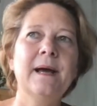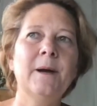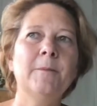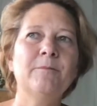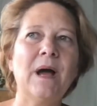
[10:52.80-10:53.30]

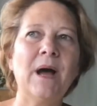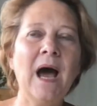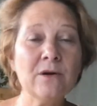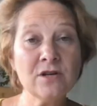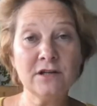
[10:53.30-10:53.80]

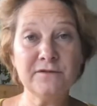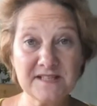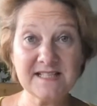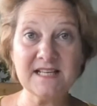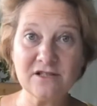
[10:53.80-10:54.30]
Outside of
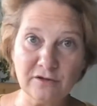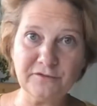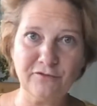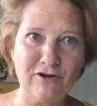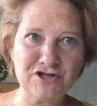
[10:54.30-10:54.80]
the season of
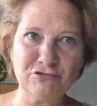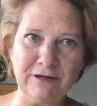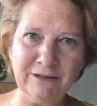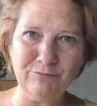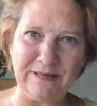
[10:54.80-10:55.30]
the fresh
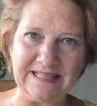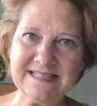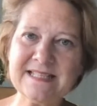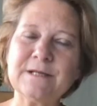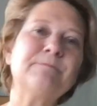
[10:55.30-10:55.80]
green
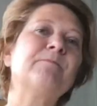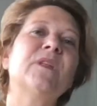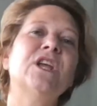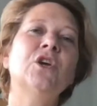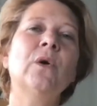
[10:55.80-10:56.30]
beans,
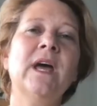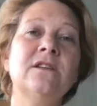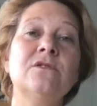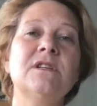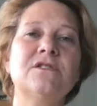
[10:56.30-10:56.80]
you can
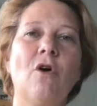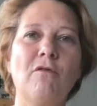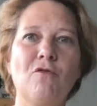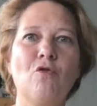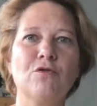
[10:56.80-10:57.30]
do this,
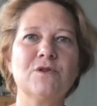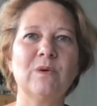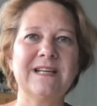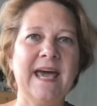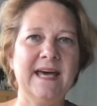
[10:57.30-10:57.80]
of course,
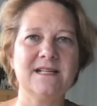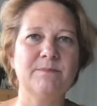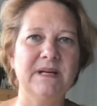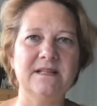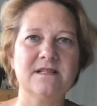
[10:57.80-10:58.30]
with
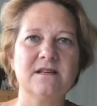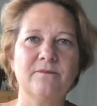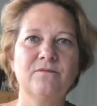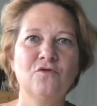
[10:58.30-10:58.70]
canned beans.